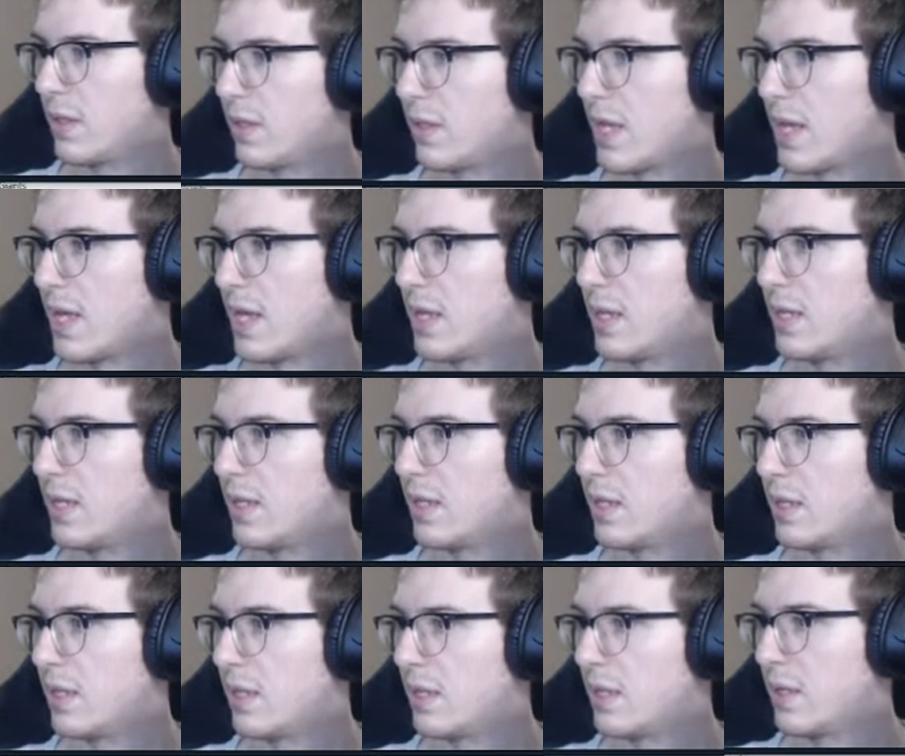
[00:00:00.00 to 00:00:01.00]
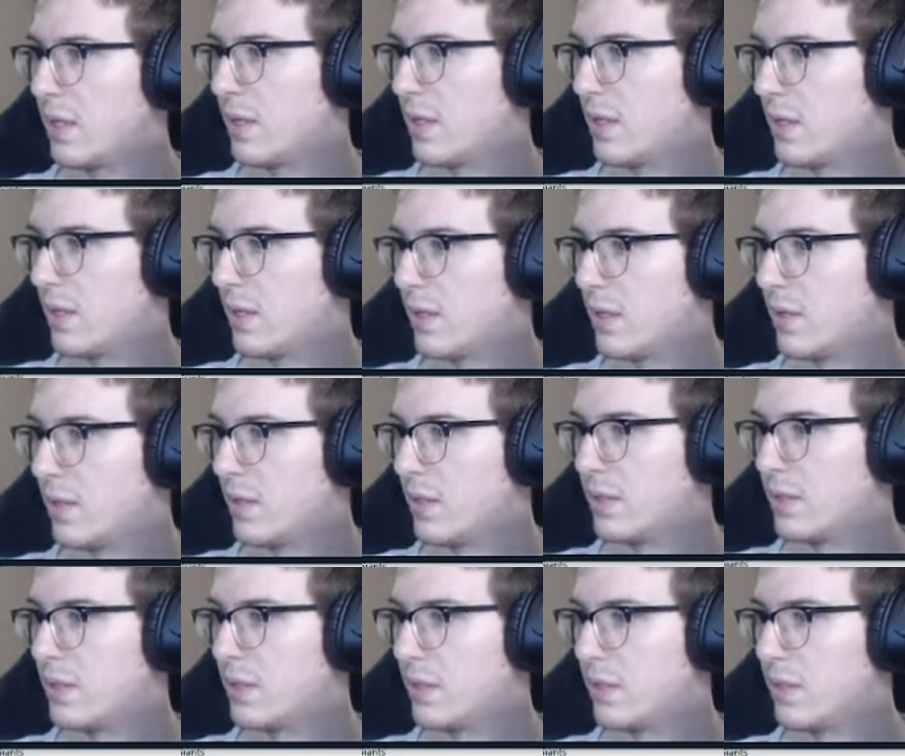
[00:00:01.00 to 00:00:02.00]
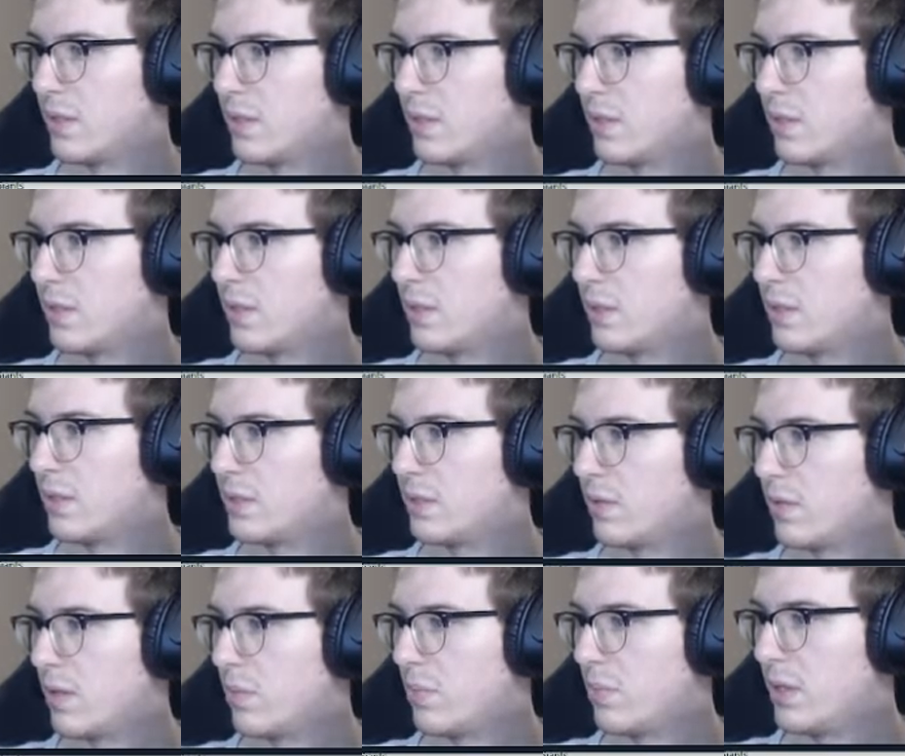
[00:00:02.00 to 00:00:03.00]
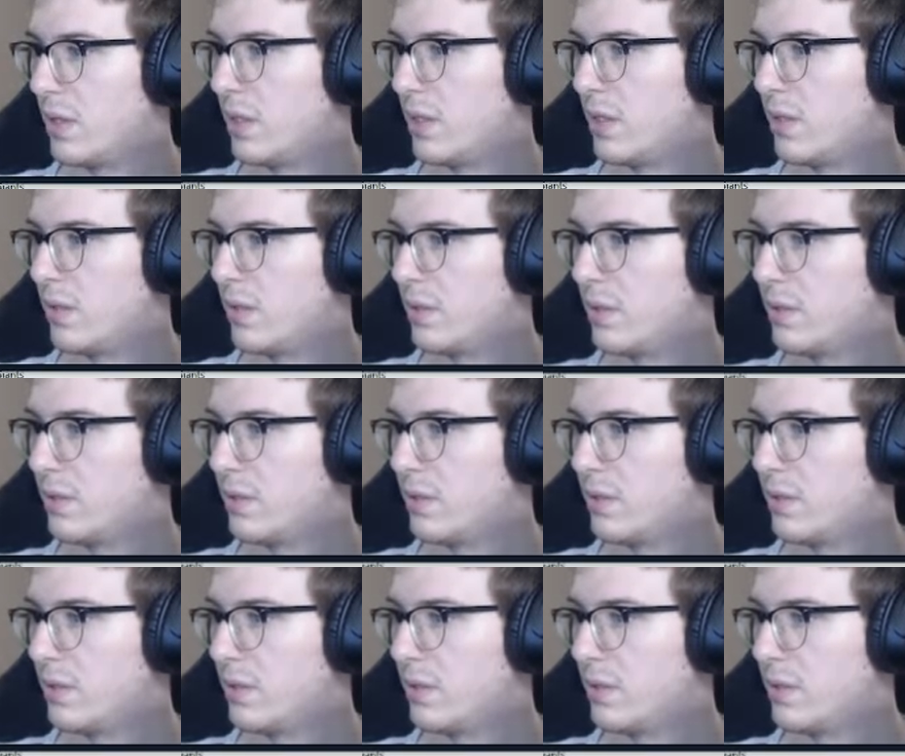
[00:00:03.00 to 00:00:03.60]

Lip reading: that. Let's see, so up a little.